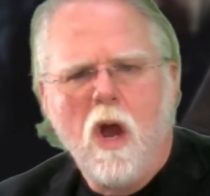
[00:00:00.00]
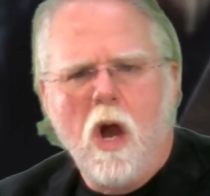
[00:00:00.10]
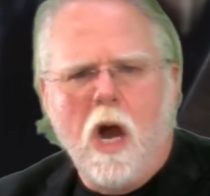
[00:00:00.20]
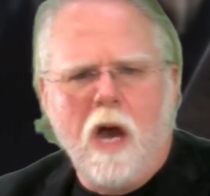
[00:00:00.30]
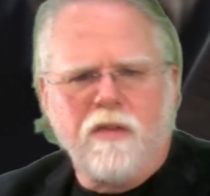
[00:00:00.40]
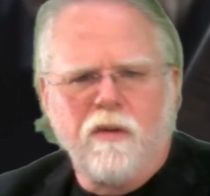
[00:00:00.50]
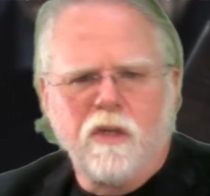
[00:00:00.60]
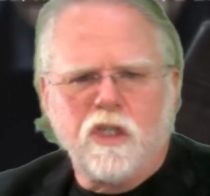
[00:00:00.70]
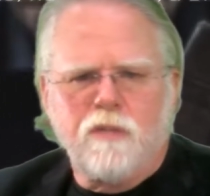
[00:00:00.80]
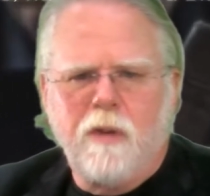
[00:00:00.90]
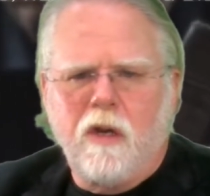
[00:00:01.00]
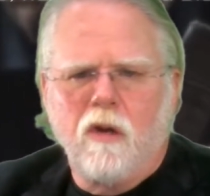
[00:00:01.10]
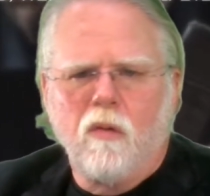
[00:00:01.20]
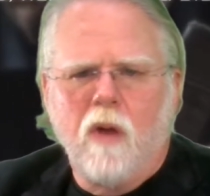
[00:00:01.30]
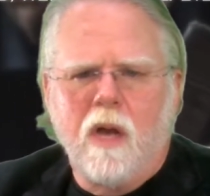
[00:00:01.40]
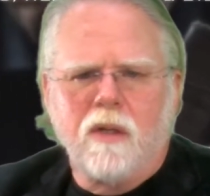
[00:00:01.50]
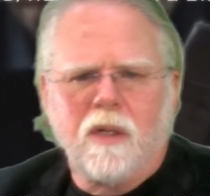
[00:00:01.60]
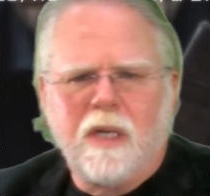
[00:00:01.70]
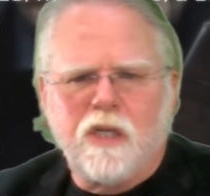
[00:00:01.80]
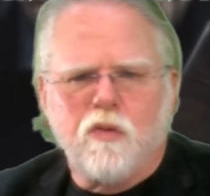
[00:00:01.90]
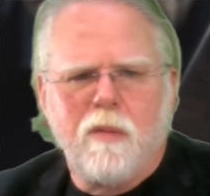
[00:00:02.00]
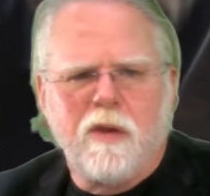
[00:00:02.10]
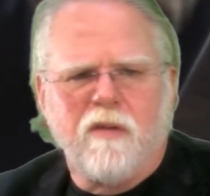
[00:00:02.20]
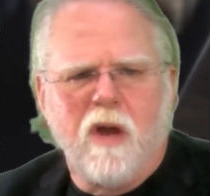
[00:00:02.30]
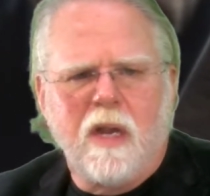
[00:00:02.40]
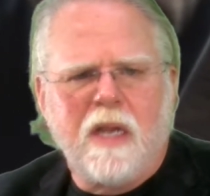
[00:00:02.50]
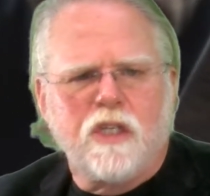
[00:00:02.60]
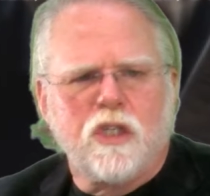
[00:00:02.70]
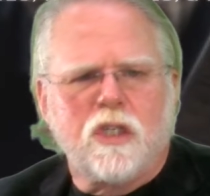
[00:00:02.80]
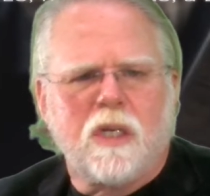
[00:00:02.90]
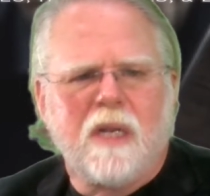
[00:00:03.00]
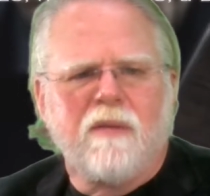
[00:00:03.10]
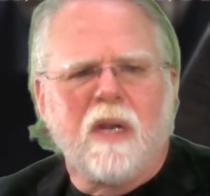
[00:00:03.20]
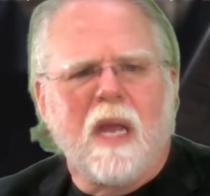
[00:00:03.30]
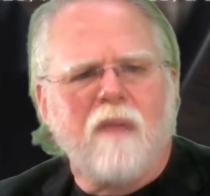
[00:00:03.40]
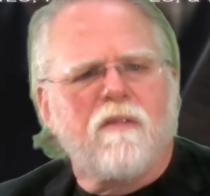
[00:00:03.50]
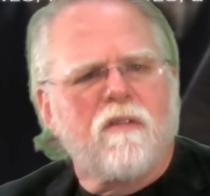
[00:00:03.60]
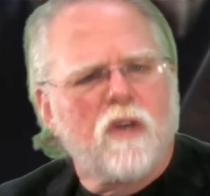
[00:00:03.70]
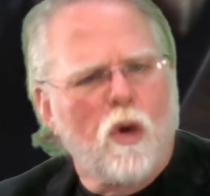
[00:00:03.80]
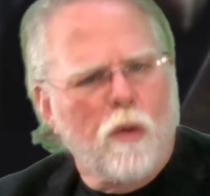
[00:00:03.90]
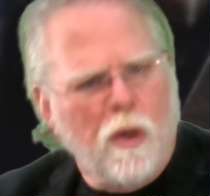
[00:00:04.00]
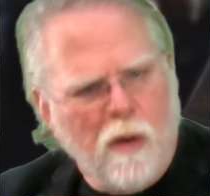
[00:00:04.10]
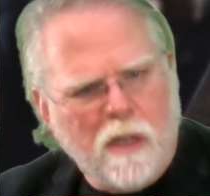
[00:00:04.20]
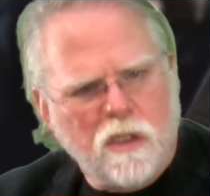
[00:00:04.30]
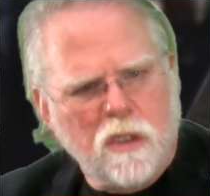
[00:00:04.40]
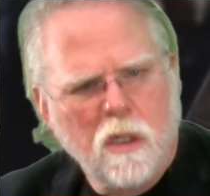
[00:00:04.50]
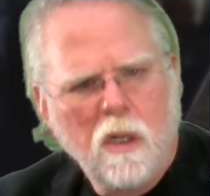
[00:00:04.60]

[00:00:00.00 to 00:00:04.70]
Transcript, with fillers: Author and speaker Rhonda leads women of all ages to live a life of no regrets.